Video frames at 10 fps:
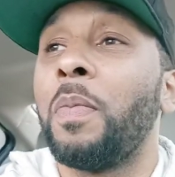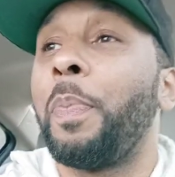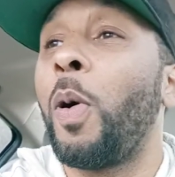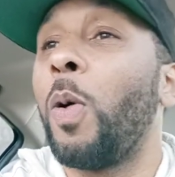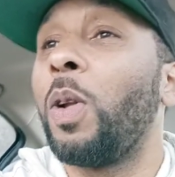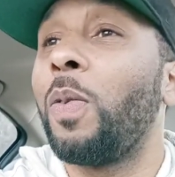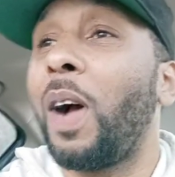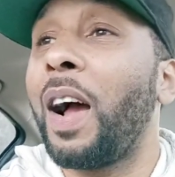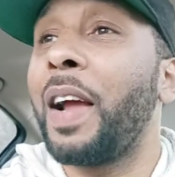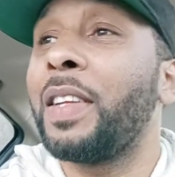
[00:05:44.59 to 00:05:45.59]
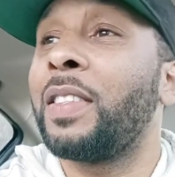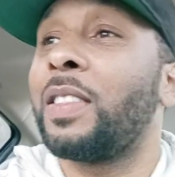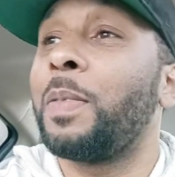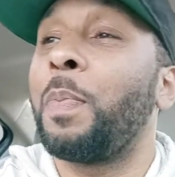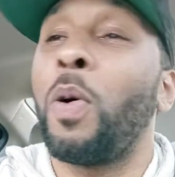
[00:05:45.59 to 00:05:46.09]

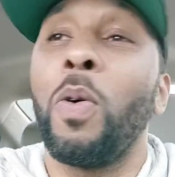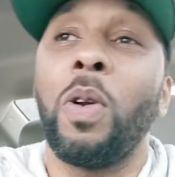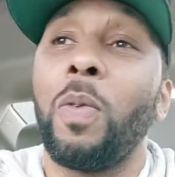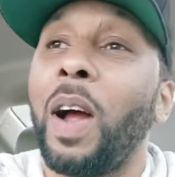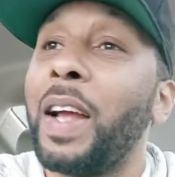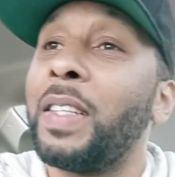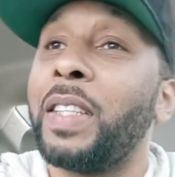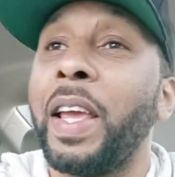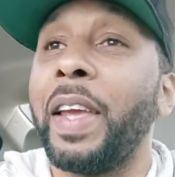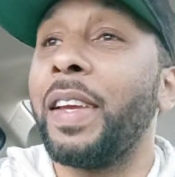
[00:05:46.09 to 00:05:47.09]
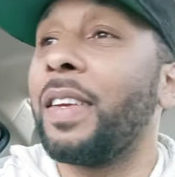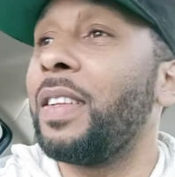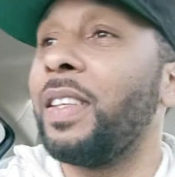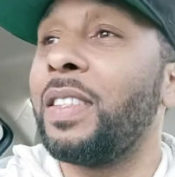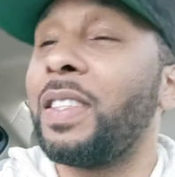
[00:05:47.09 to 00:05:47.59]
polarizing
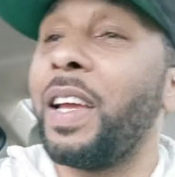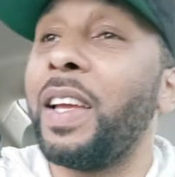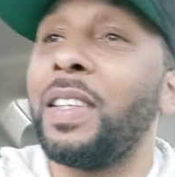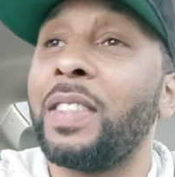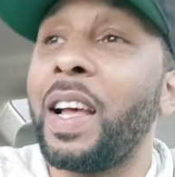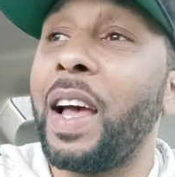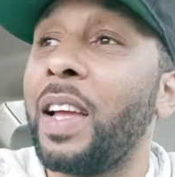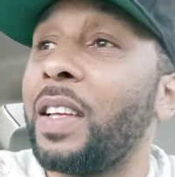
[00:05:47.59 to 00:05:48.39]
these days that,